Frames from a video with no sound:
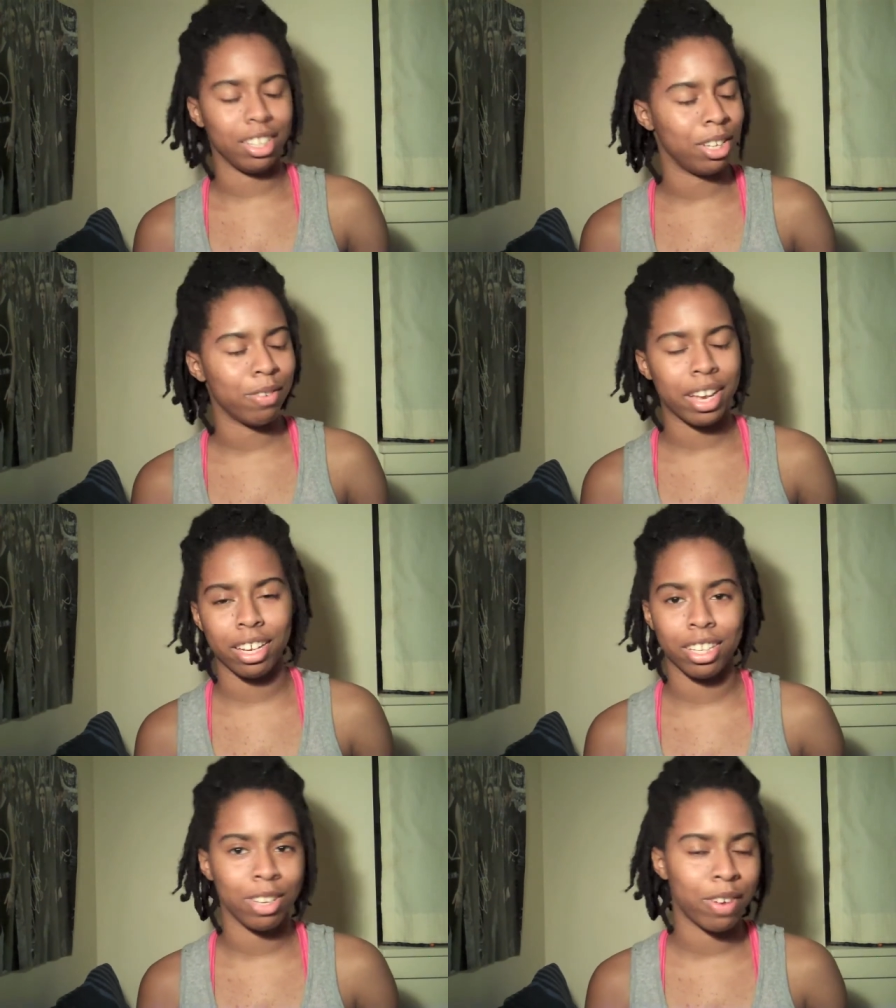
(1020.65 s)
you ain't,
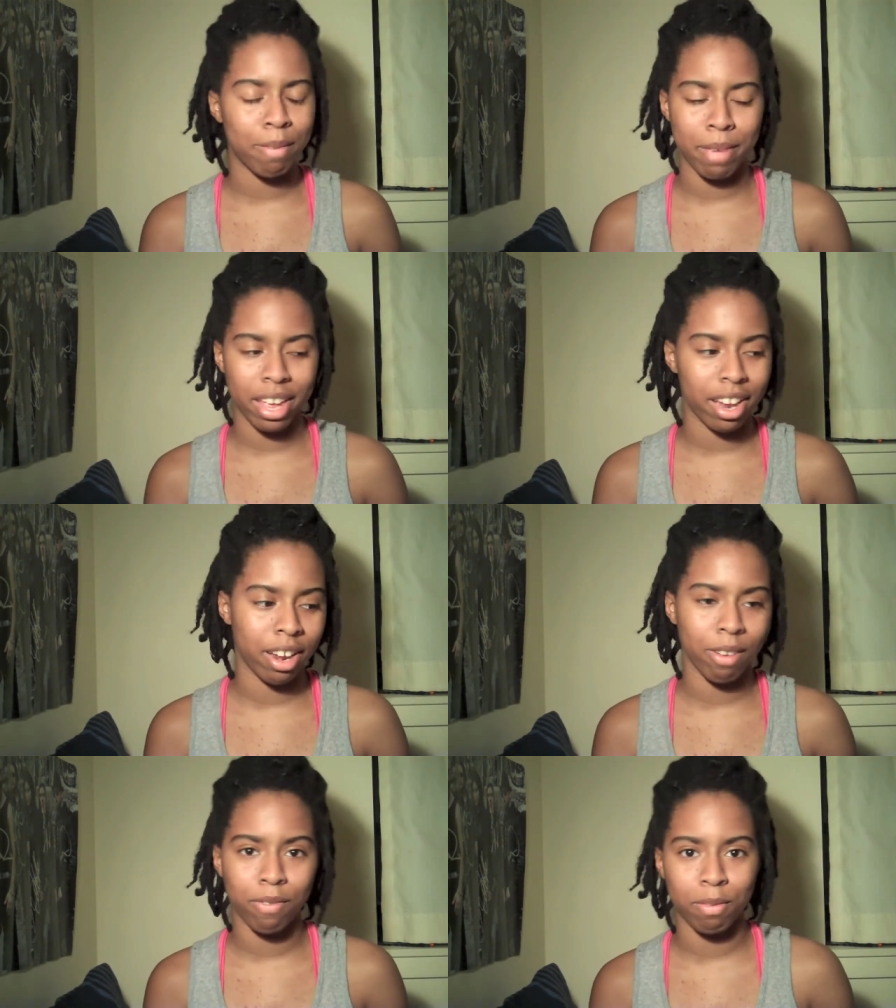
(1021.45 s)
you ain't man
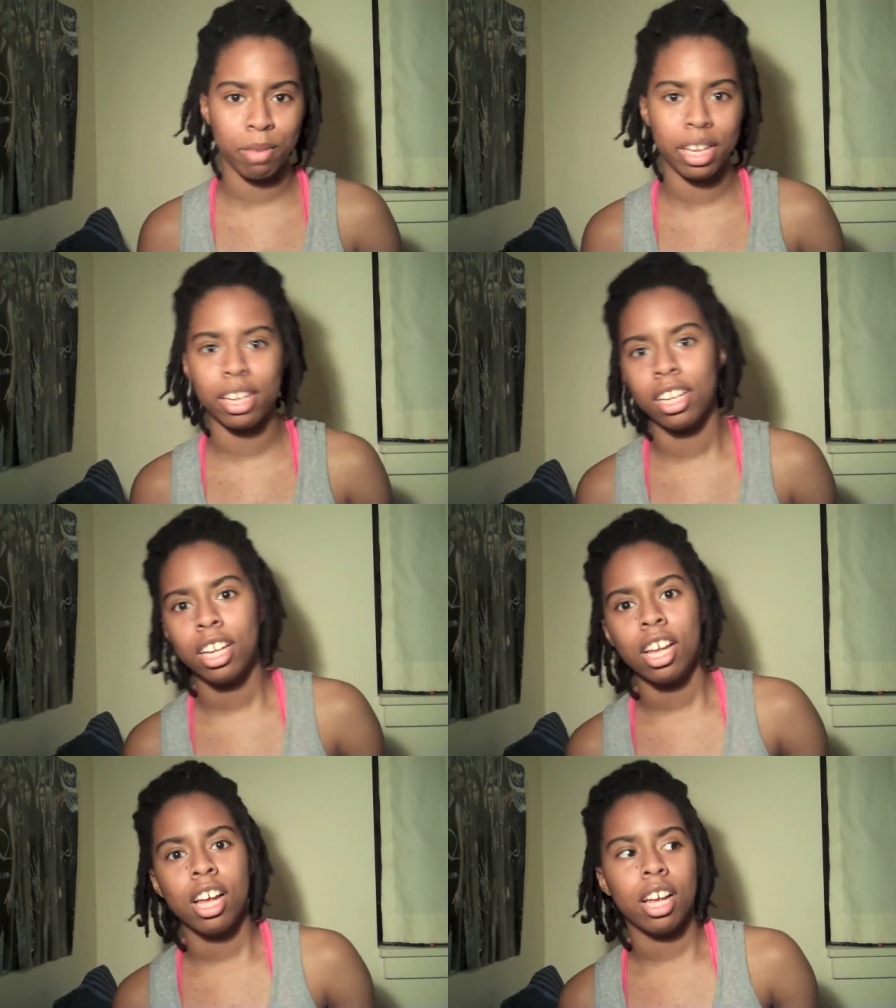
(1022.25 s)
enough for me.
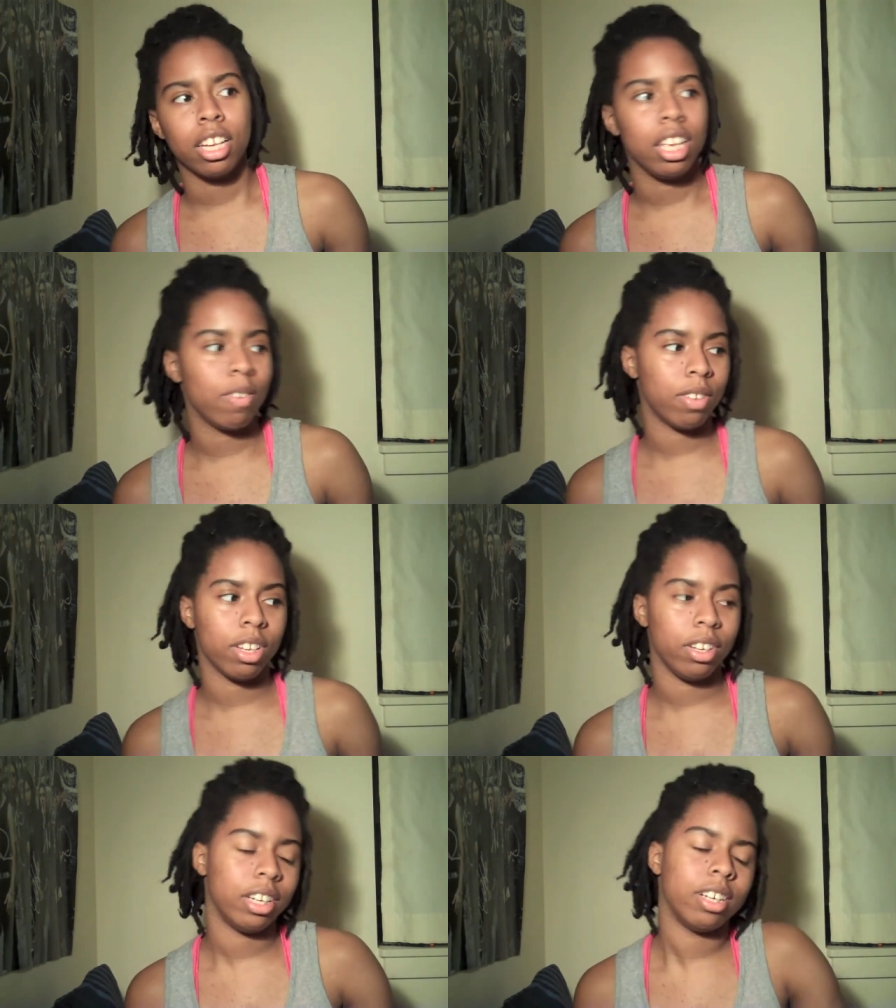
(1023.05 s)
Even
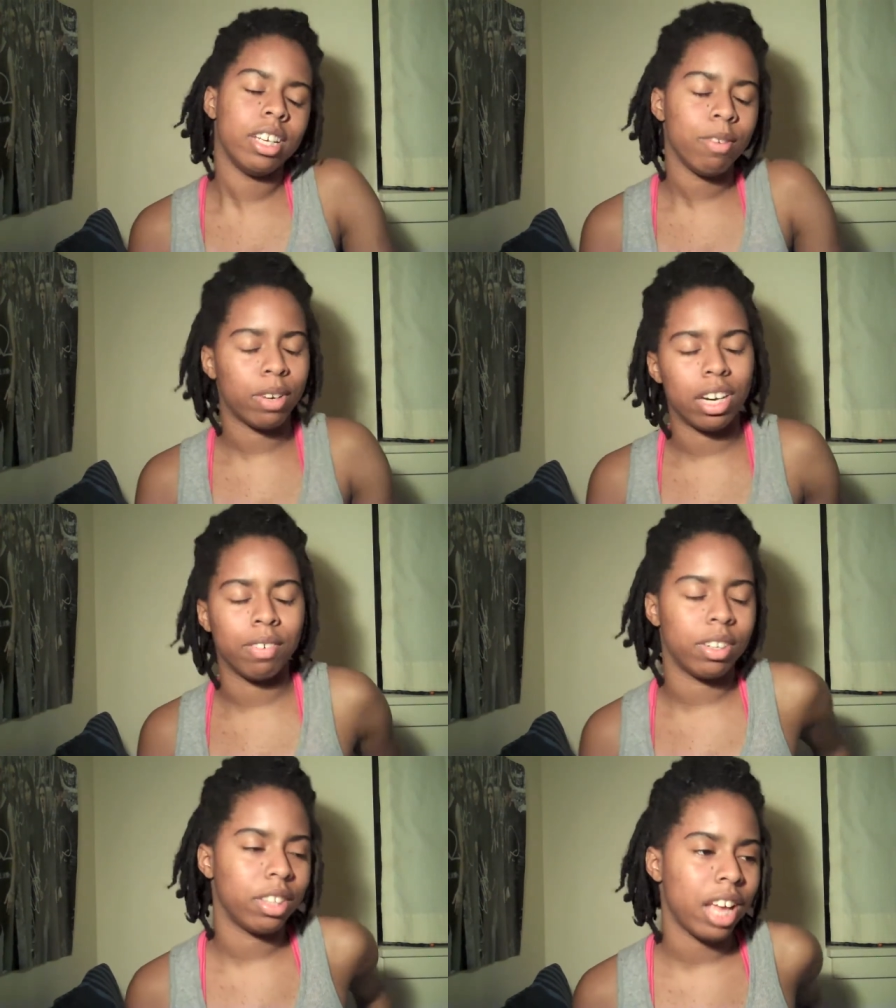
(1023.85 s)
though, you know, he whatever.